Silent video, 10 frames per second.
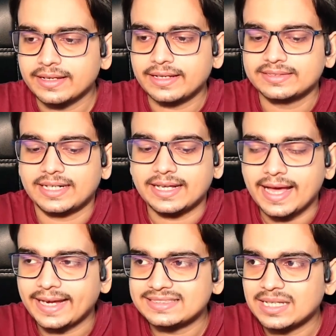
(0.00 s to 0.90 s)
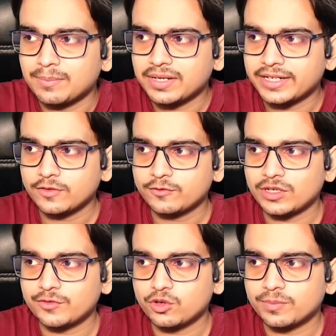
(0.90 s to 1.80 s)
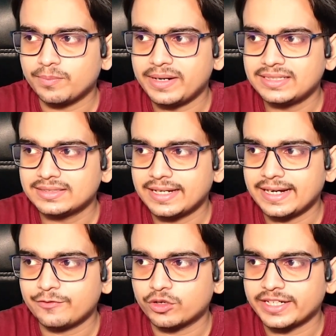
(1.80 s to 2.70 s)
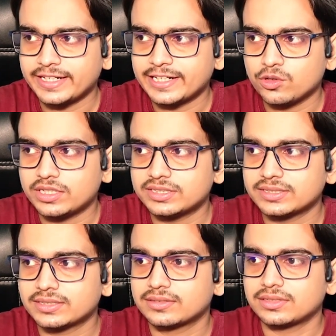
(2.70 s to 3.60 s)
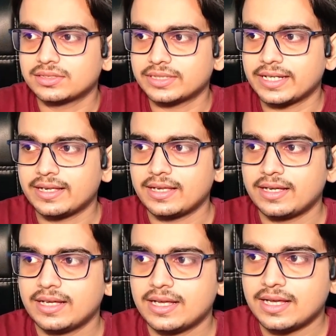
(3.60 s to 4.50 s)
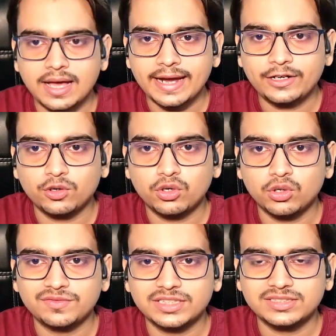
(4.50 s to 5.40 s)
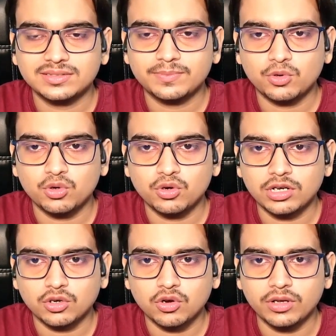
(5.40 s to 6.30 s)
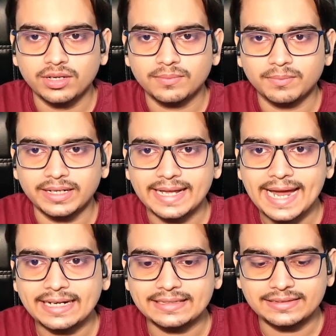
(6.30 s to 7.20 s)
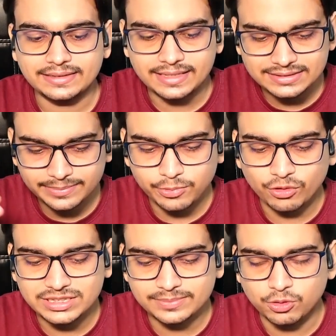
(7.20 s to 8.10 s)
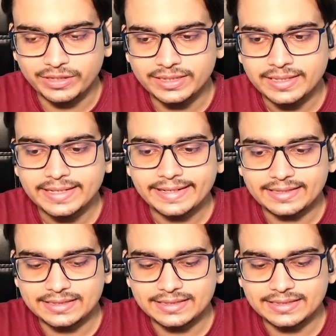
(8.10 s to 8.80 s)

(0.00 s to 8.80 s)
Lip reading: is at high sample rate of 24 bits and 48 kilohertz. Okay. I don't know if this is a pro or a con, but at this price point, it